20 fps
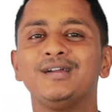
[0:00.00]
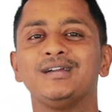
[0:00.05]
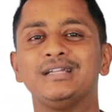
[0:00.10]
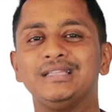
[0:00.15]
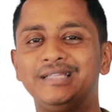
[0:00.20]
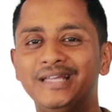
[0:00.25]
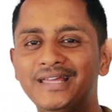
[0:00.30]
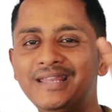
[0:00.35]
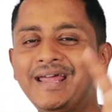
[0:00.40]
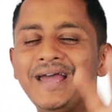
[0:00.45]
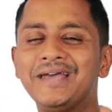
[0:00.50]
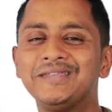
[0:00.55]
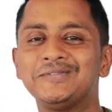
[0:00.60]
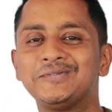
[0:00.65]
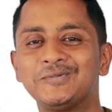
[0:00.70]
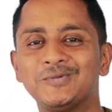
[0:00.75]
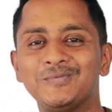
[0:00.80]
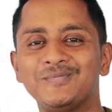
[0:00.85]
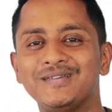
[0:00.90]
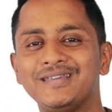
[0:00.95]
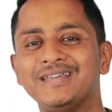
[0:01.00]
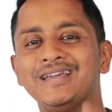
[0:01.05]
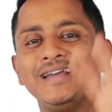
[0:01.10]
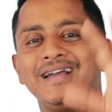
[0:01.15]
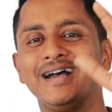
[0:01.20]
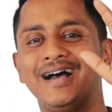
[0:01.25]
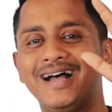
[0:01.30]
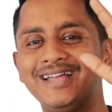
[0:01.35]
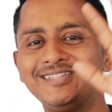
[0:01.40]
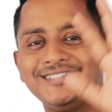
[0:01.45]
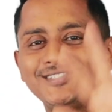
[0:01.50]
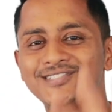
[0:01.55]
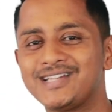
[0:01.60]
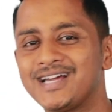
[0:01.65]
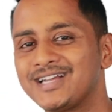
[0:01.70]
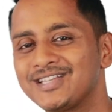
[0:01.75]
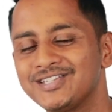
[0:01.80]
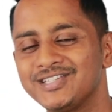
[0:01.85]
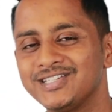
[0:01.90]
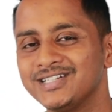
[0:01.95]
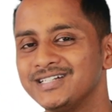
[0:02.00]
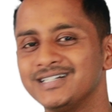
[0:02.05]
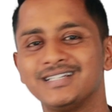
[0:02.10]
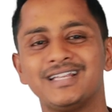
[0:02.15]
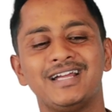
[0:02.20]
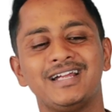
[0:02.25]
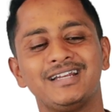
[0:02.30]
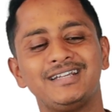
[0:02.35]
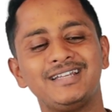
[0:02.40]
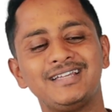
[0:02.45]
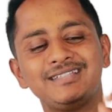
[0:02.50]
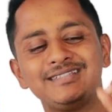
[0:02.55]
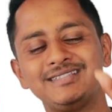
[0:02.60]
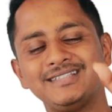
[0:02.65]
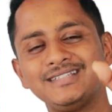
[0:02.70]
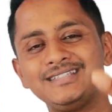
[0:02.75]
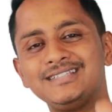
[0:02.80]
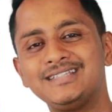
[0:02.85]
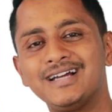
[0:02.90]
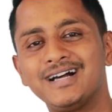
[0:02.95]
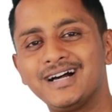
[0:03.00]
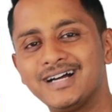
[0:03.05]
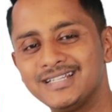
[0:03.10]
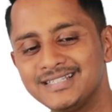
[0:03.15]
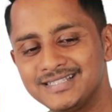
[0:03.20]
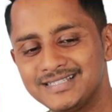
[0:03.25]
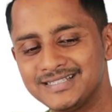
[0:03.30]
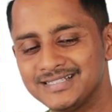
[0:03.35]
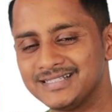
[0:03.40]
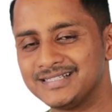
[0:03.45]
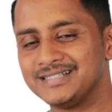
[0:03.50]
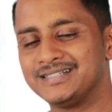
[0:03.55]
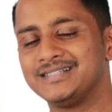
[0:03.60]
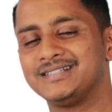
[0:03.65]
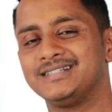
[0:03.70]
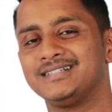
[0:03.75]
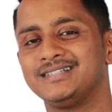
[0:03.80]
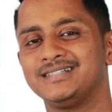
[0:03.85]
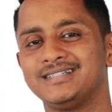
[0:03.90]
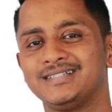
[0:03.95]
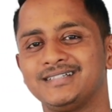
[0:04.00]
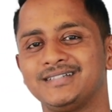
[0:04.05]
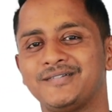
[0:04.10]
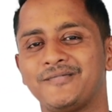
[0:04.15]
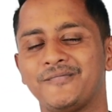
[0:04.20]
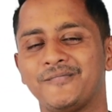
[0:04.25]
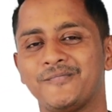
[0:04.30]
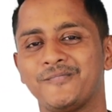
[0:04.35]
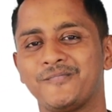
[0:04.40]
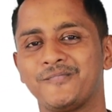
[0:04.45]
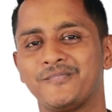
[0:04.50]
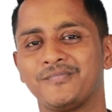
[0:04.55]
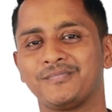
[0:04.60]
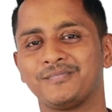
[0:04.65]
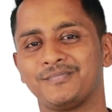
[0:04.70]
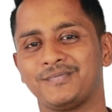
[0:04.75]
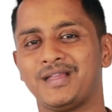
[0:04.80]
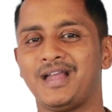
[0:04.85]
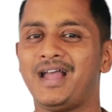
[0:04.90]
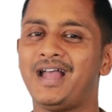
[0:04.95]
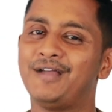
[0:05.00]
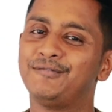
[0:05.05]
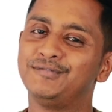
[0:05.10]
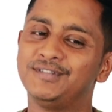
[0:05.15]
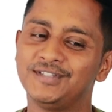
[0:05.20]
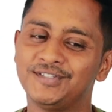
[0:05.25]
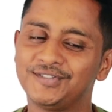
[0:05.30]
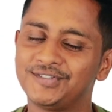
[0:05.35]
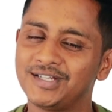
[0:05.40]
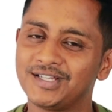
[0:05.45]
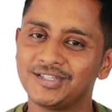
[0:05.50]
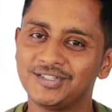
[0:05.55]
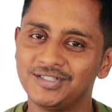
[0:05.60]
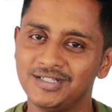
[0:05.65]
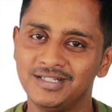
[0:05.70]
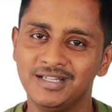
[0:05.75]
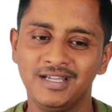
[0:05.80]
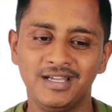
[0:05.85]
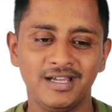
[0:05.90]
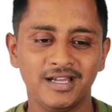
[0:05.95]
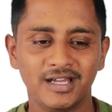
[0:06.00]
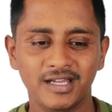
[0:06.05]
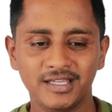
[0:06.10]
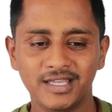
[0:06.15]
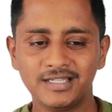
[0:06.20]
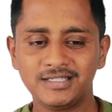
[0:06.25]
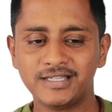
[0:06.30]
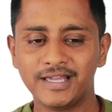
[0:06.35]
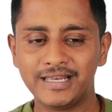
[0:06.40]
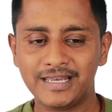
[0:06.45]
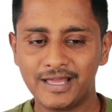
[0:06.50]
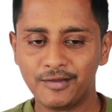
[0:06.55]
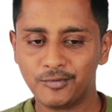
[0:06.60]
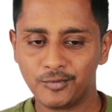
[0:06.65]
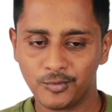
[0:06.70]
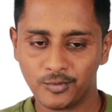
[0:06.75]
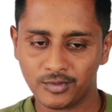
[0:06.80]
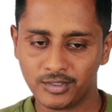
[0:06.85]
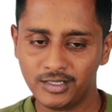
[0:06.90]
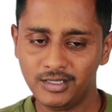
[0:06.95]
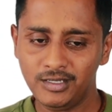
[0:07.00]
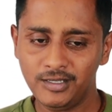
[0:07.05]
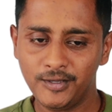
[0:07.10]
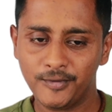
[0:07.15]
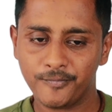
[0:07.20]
There has to be a structure. Does this answer have this structure? Yes, I love cooking.